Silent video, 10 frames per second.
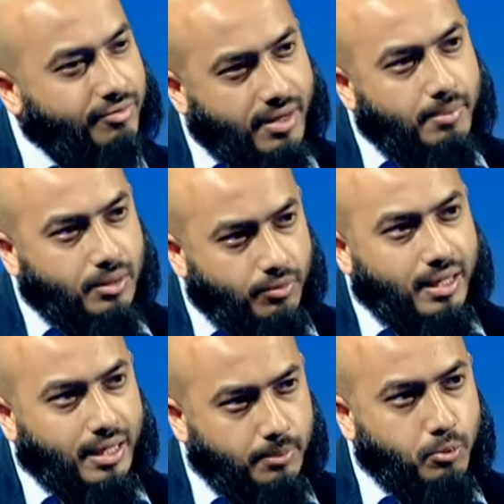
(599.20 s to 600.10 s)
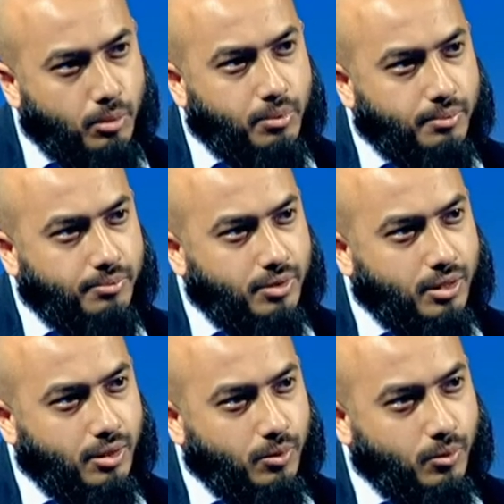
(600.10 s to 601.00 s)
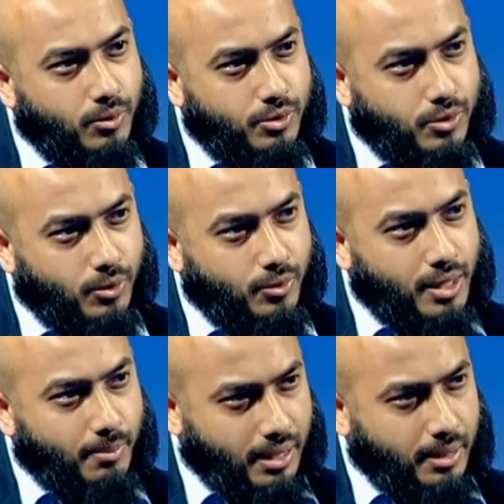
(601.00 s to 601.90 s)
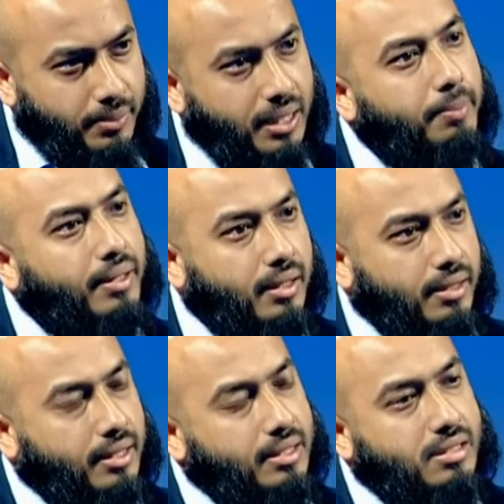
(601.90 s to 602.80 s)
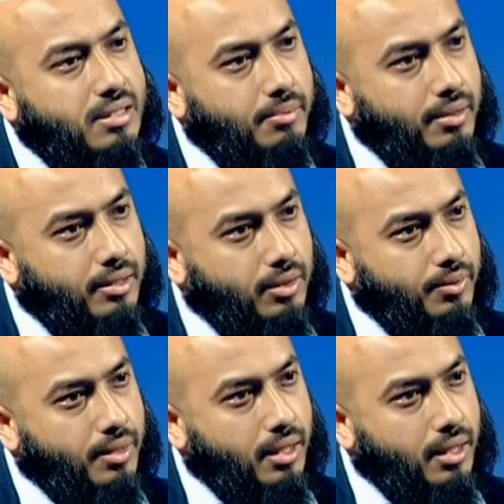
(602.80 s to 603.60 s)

family-related problems can also play a big part in some, you know,